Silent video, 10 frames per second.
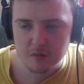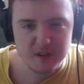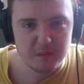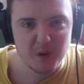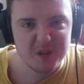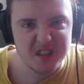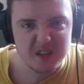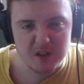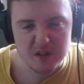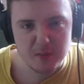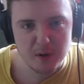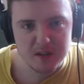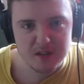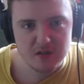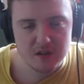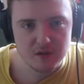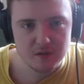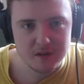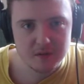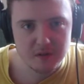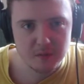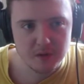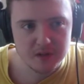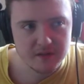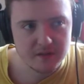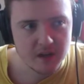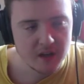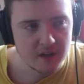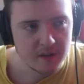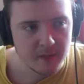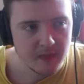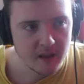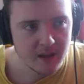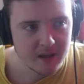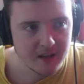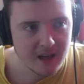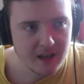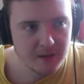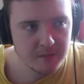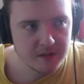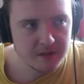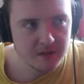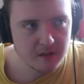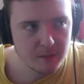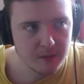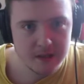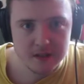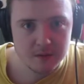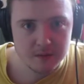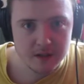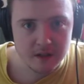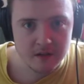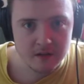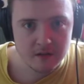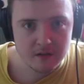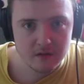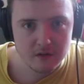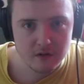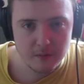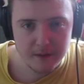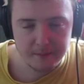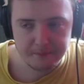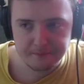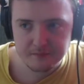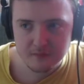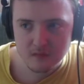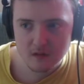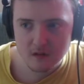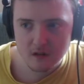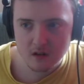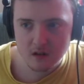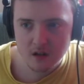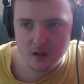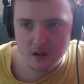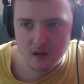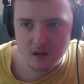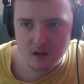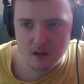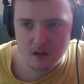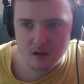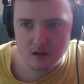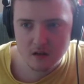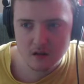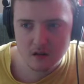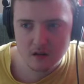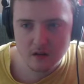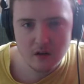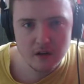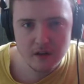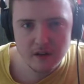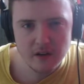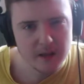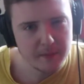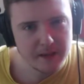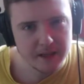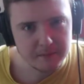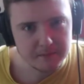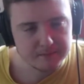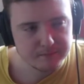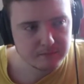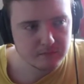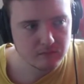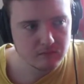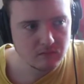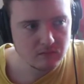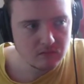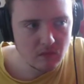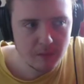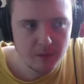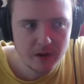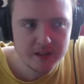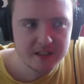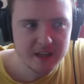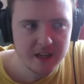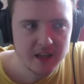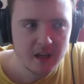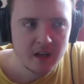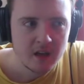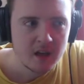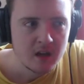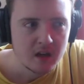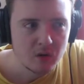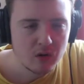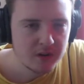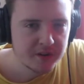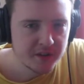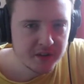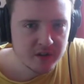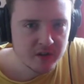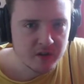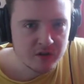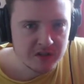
positive, I suppose. Let's try and talk about something positive. And games that mean something to me. There aren't that many. But I'd say all of the Donkey Kong Country